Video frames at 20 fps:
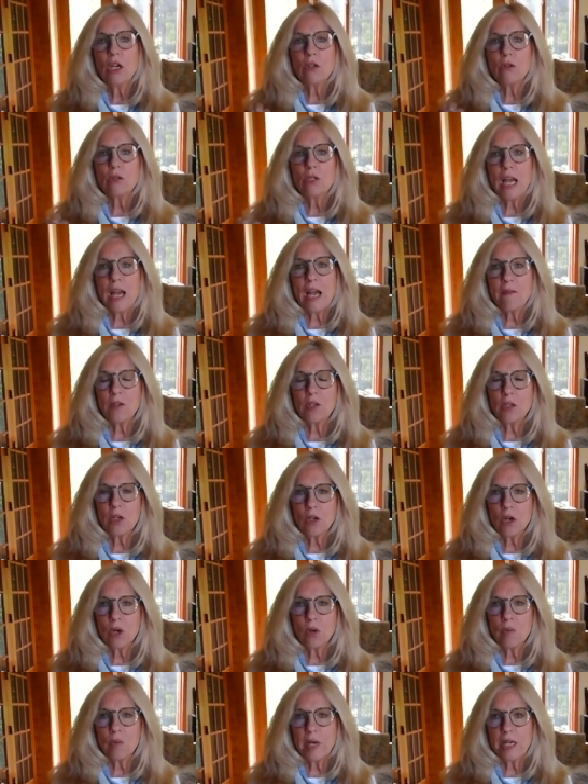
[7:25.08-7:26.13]
goes after
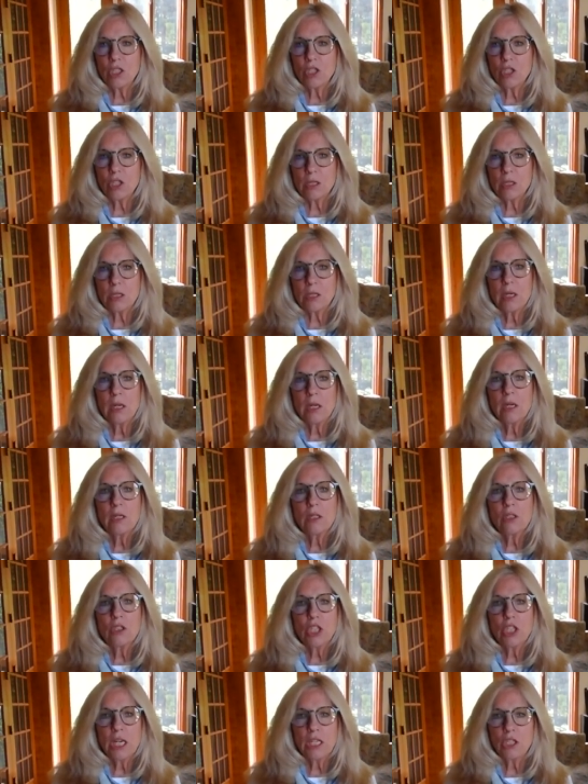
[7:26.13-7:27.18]
courageous
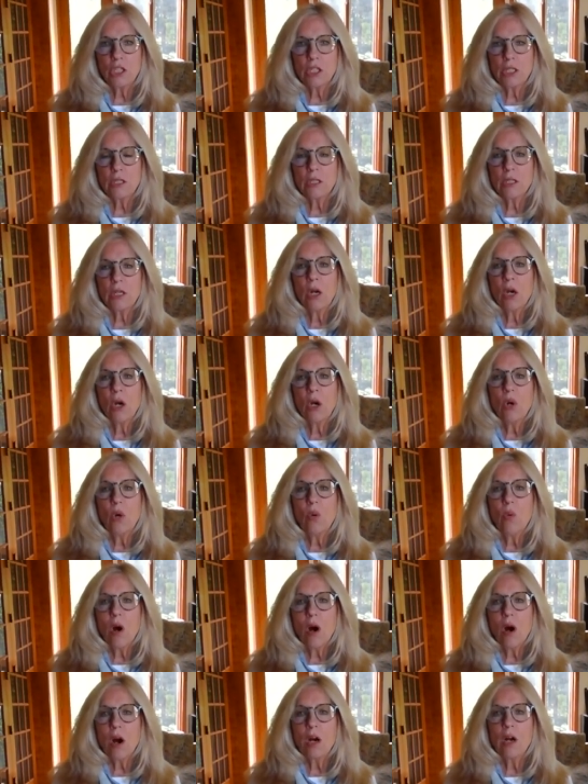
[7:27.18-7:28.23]
judges
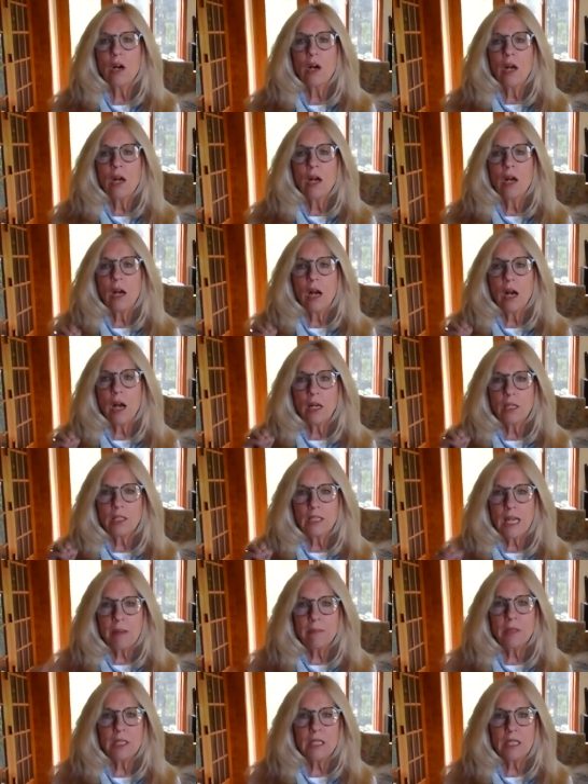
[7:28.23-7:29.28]
who are uh,
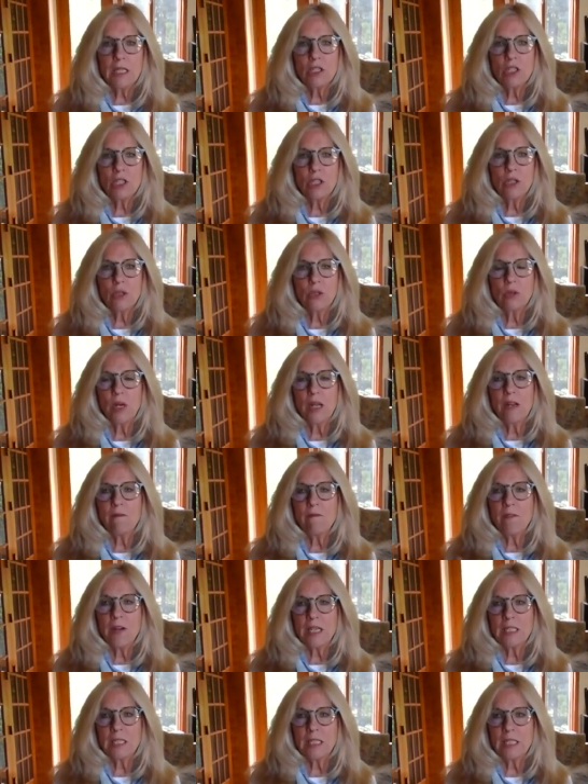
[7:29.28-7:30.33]
attempting to
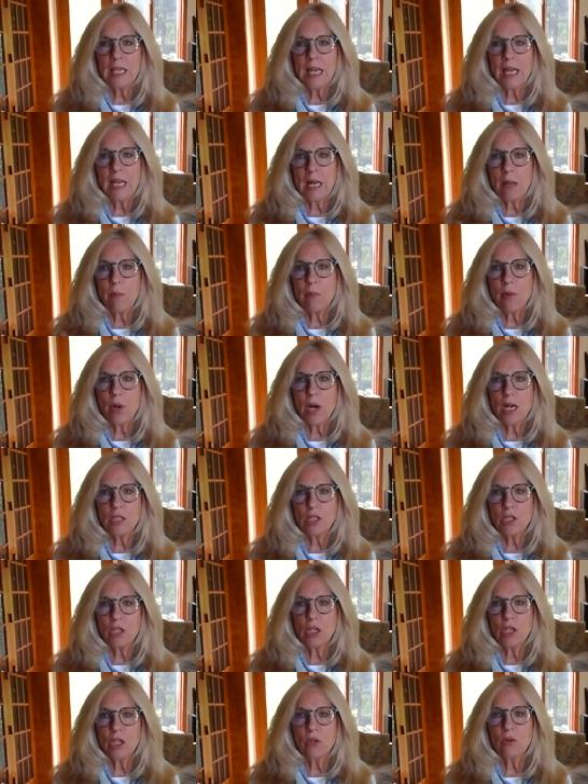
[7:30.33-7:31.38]
investigate and
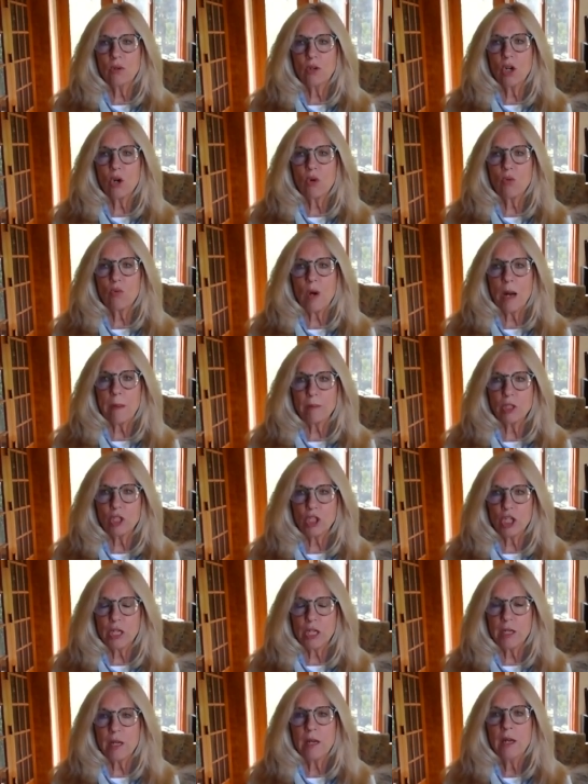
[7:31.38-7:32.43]
prosecute
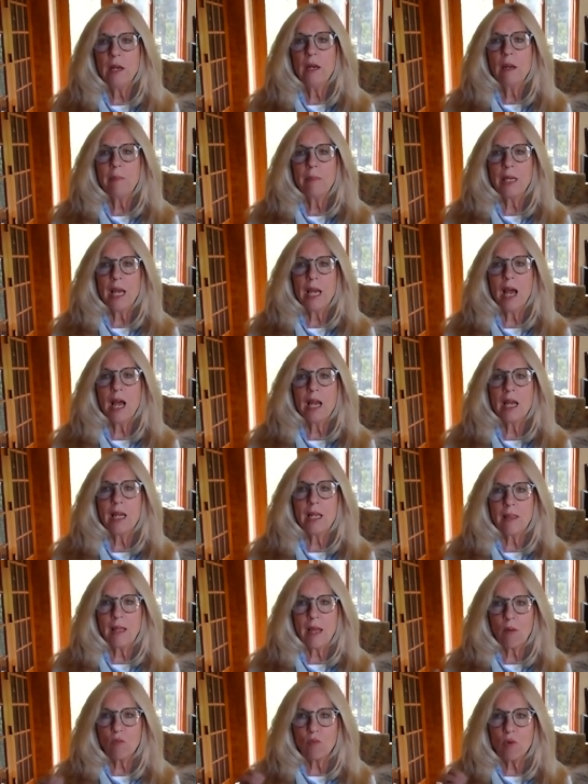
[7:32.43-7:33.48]
corruption
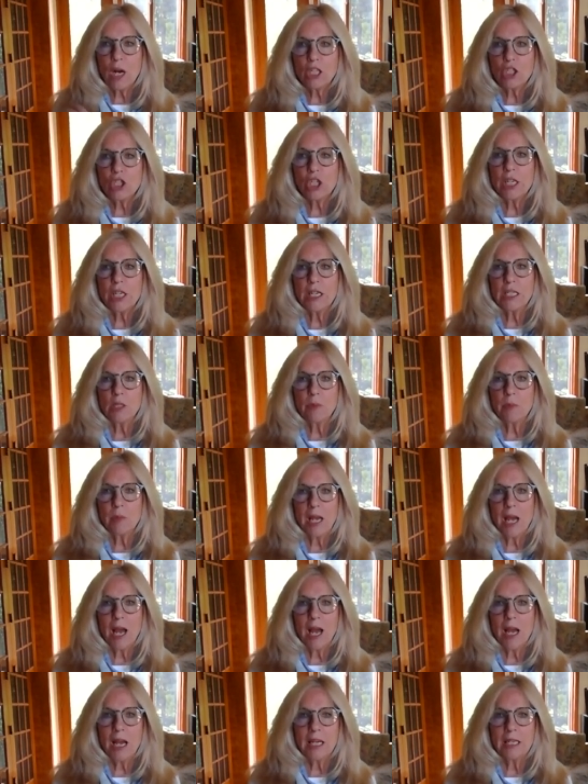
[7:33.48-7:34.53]
behind that Russia is
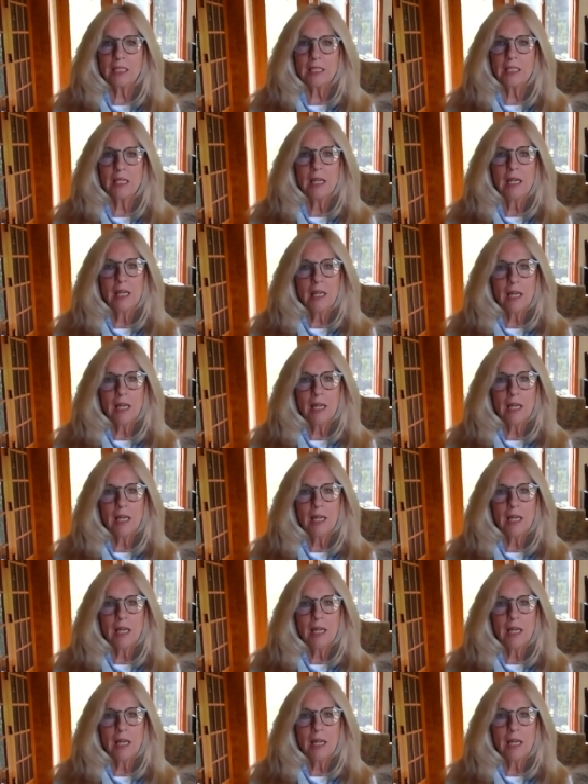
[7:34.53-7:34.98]
behind